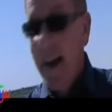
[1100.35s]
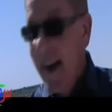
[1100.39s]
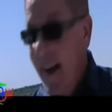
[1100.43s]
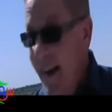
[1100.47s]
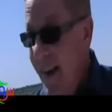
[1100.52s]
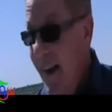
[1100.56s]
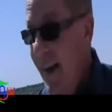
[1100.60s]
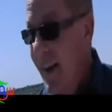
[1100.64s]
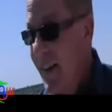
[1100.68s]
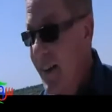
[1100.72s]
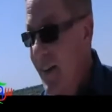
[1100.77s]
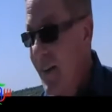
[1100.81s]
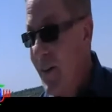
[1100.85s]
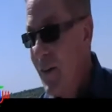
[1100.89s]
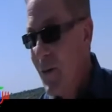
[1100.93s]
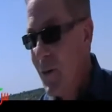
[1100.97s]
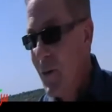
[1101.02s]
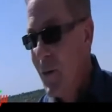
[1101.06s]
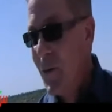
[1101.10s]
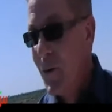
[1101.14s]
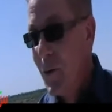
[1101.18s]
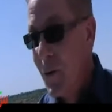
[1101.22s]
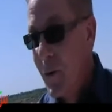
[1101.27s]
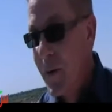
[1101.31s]
And, and you
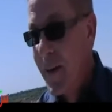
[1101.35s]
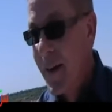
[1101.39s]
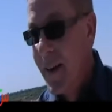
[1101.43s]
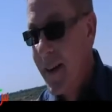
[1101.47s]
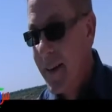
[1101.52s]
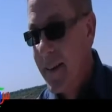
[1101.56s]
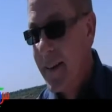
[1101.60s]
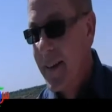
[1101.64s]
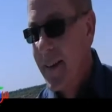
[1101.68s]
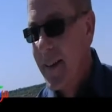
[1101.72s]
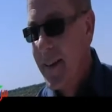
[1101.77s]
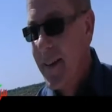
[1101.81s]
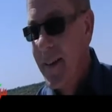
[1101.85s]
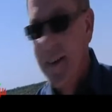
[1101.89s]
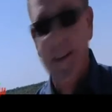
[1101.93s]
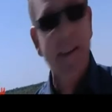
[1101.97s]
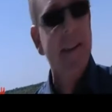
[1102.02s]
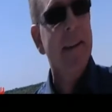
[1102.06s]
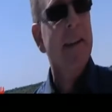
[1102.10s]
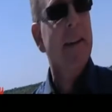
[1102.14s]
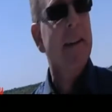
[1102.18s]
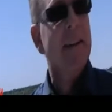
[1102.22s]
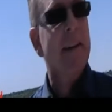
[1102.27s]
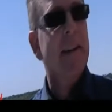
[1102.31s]
look at
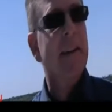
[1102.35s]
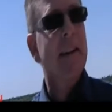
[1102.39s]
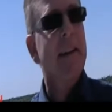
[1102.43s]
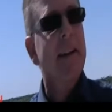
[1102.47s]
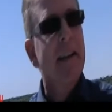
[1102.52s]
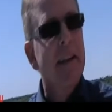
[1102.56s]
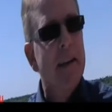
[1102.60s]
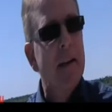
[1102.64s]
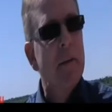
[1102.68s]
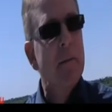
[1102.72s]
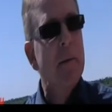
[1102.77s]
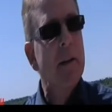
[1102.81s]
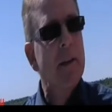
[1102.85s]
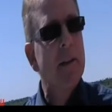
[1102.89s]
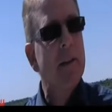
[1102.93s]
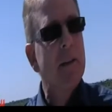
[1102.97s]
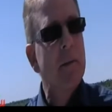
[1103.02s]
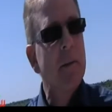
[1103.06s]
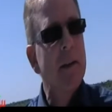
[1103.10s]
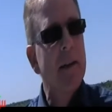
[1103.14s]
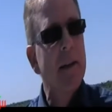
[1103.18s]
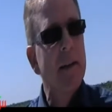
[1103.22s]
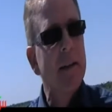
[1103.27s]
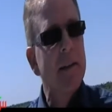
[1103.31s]
uh, a little bit in the
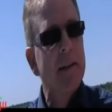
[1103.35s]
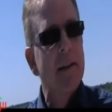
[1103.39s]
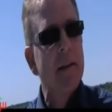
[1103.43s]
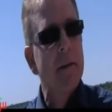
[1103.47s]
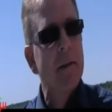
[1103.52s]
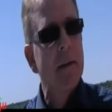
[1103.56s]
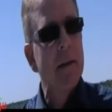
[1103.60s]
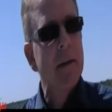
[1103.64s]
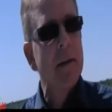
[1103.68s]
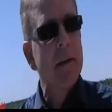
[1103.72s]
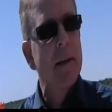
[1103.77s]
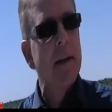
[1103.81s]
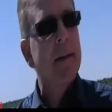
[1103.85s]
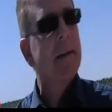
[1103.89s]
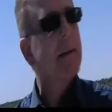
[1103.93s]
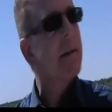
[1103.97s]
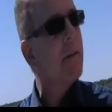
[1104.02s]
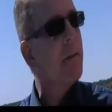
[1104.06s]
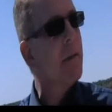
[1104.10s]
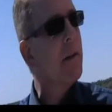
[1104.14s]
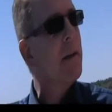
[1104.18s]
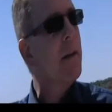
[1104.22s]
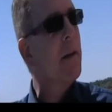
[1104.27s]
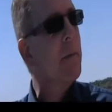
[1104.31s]
beginning, you say, well, that's
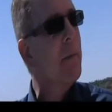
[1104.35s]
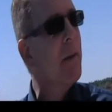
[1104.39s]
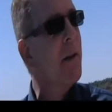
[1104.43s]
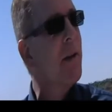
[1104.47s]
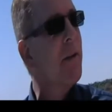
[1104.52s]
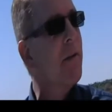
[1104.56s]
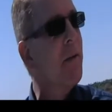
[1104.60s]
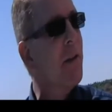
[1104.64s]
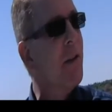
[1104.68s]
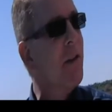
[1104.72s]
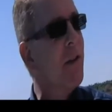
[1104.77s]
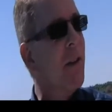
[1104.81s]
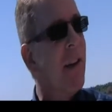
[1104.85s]
a really big you fish.